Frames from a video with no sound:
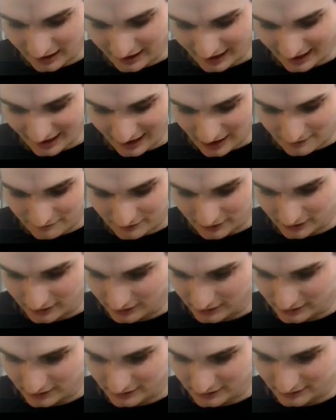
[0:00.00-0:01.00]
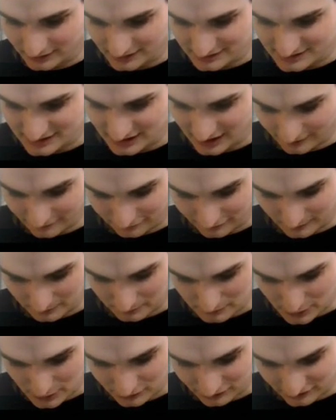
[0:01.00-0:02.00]
have a deck for
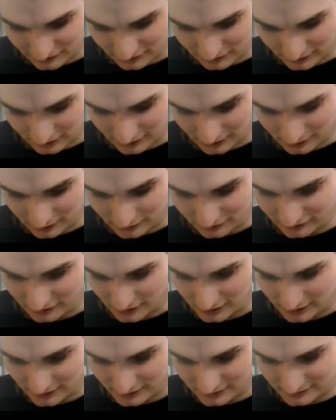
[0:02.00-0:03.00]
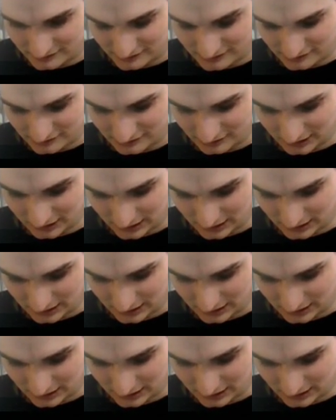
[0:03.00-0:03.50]
most of the Theros gods.